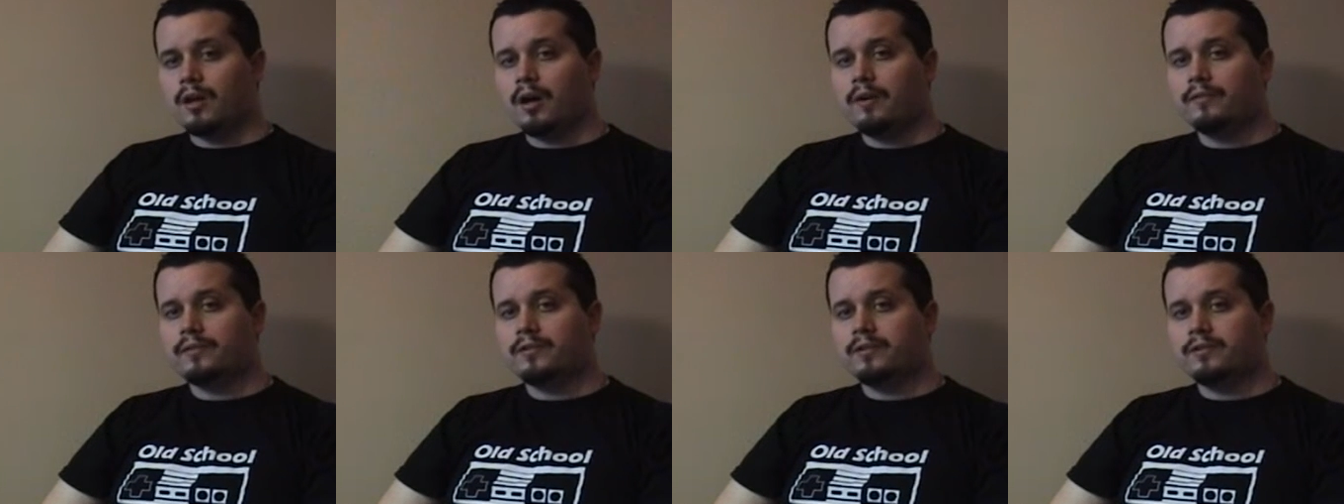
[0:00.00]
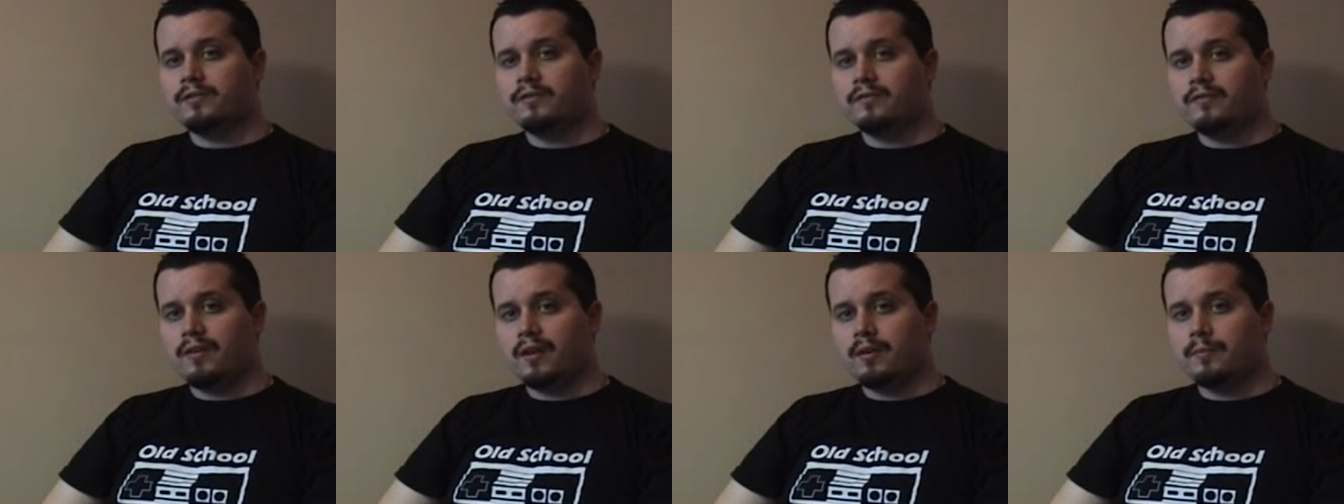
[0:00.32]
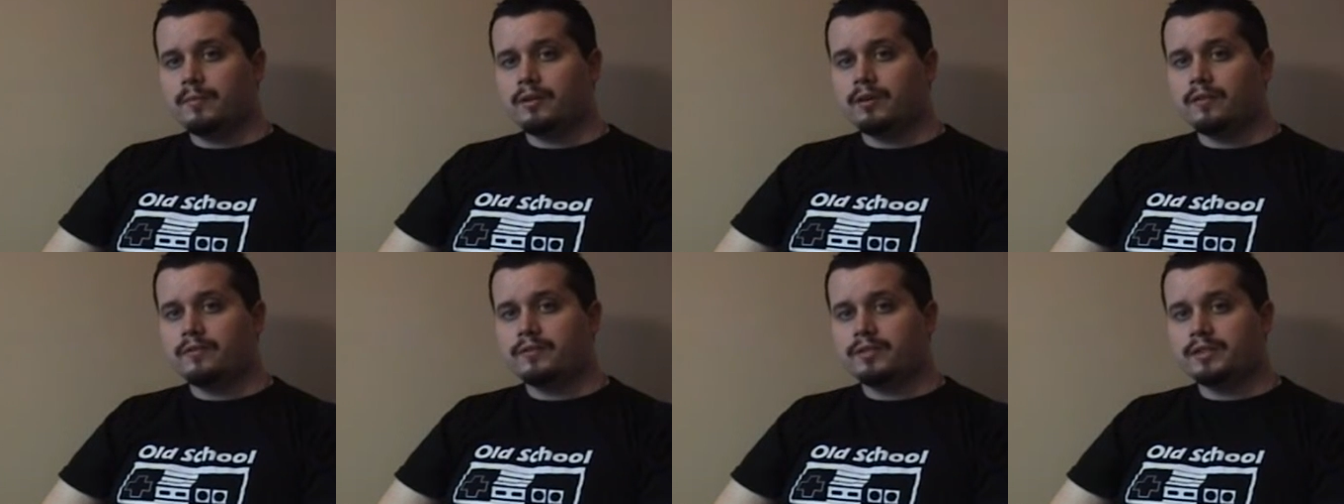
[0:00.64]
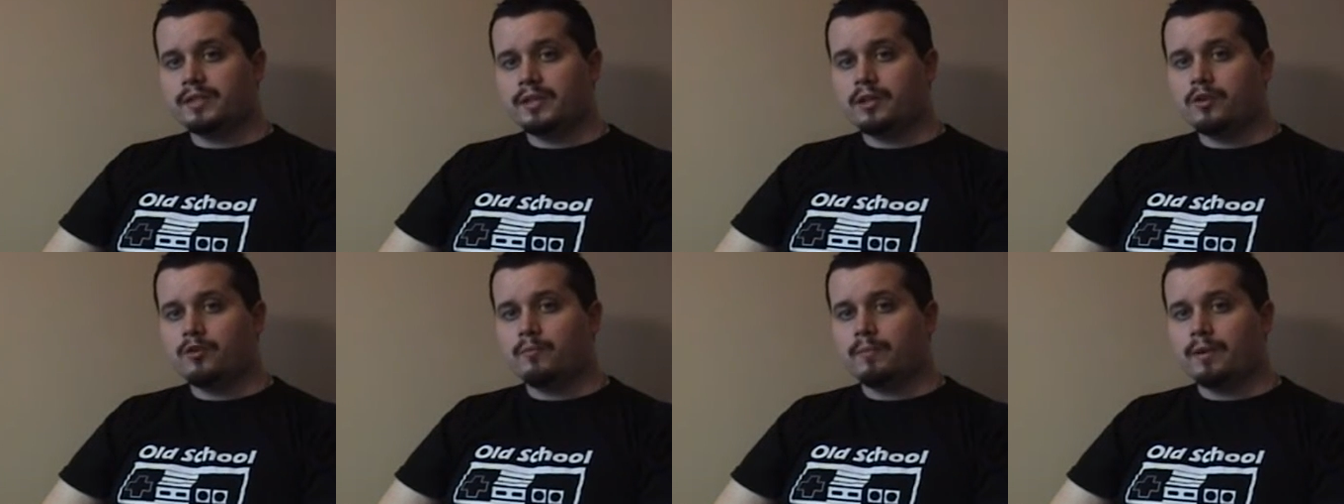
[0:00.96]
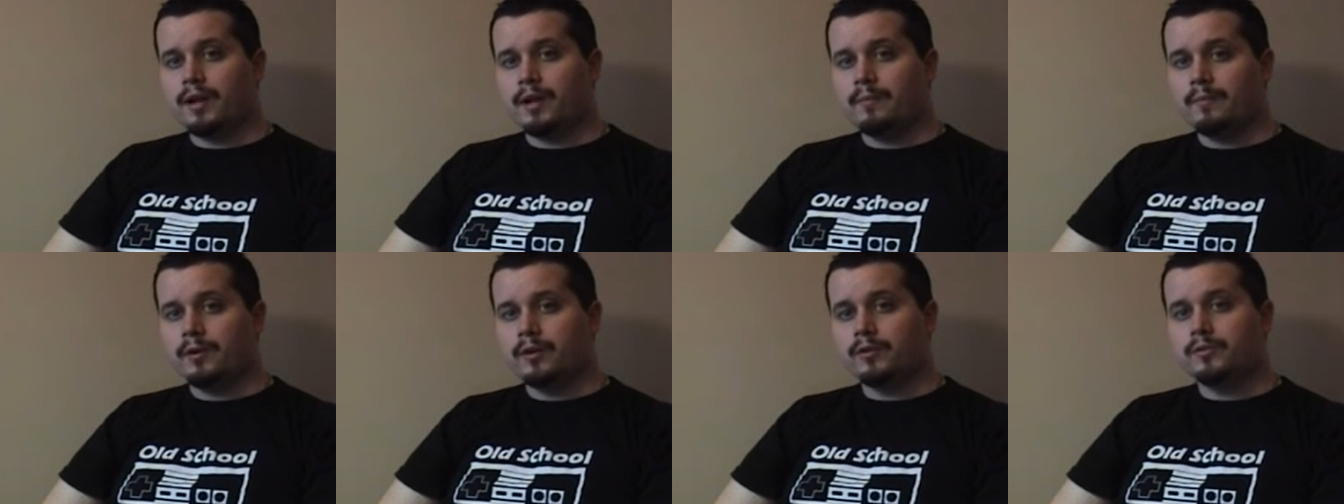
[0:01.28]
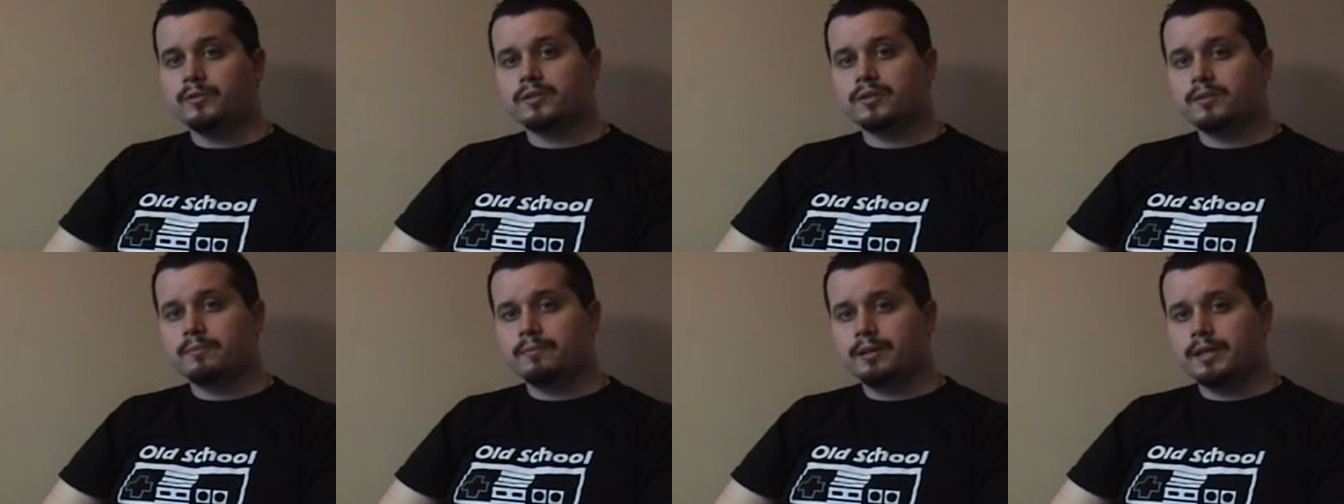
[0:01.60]
after the development of the single-player mode
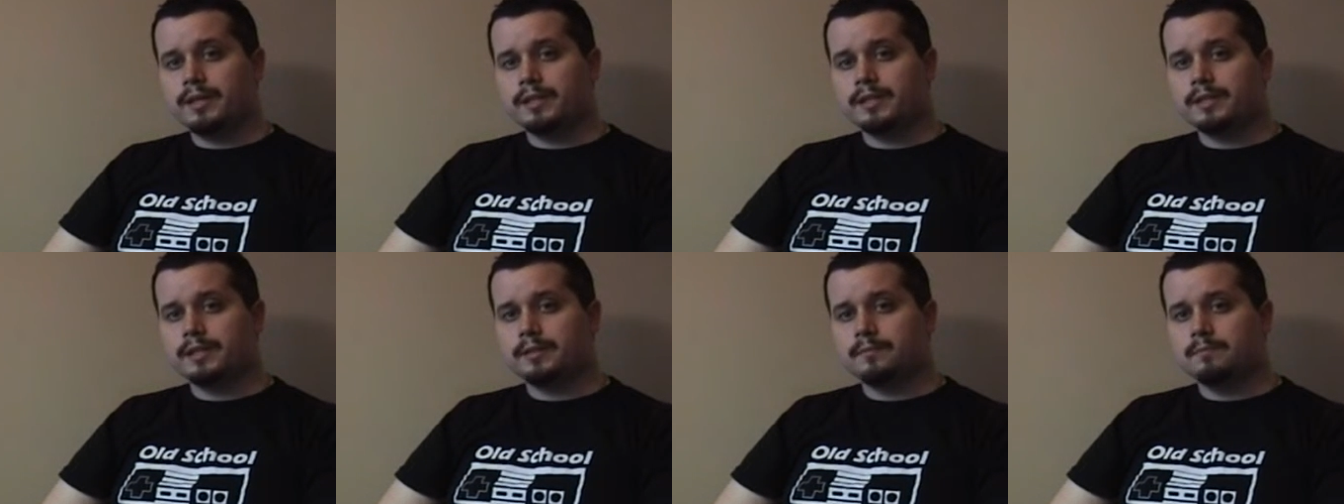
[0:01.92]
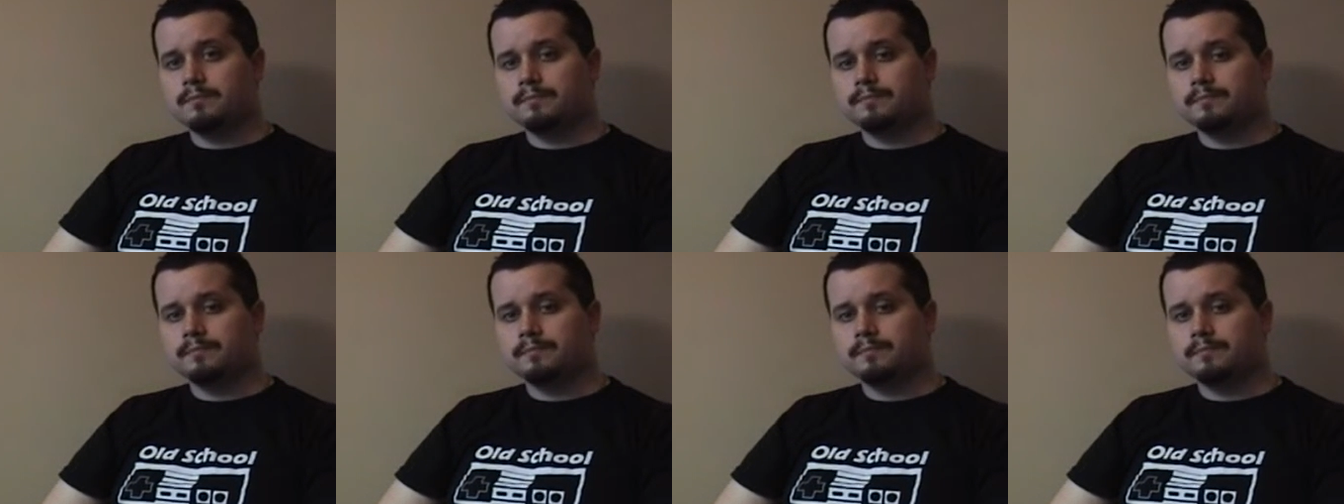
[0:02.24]
was completed.